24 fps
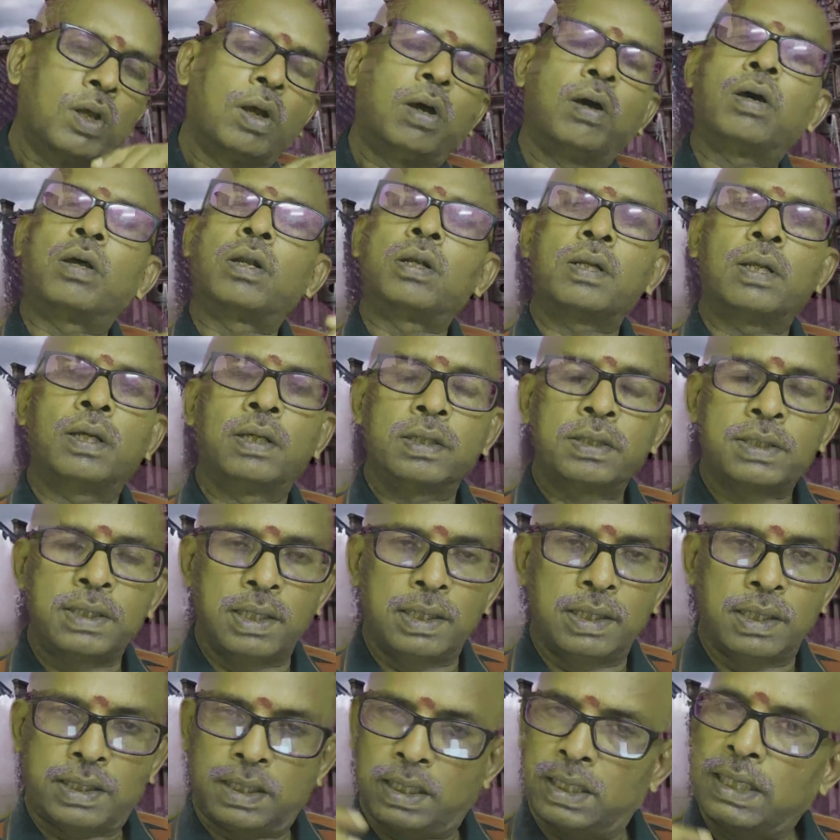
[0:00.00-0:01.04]
or
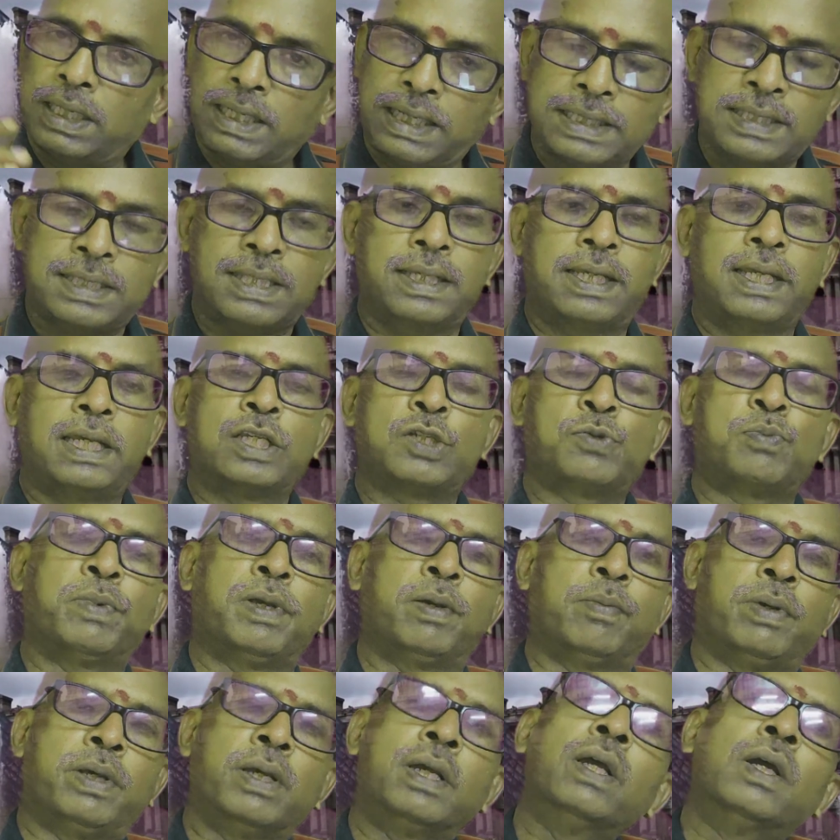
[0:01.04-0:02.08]
single tender as the case
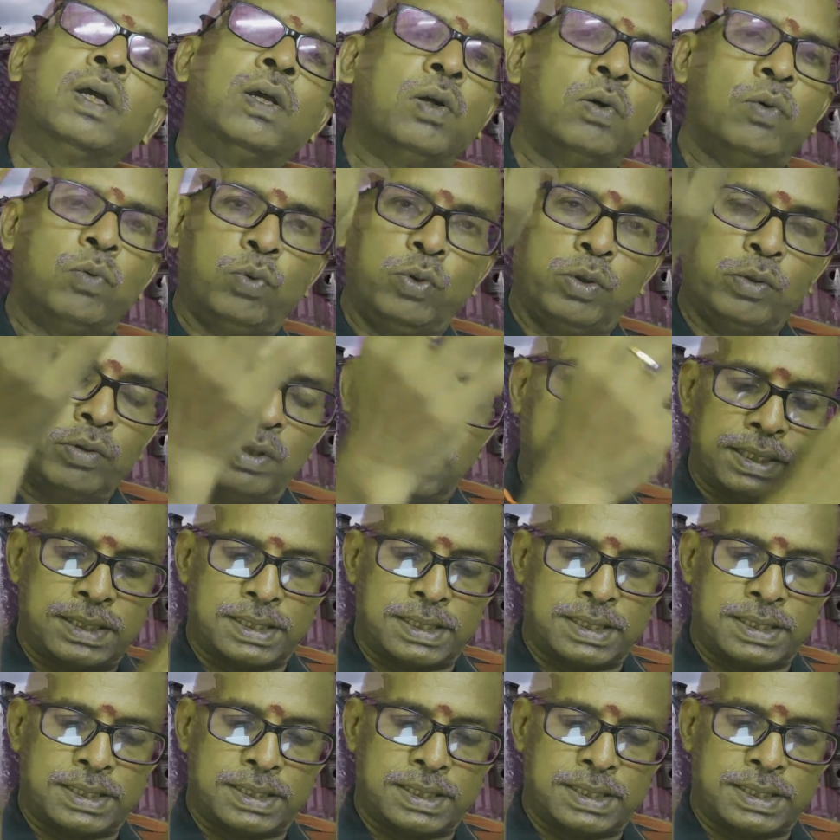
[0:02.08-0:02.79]
may be. We will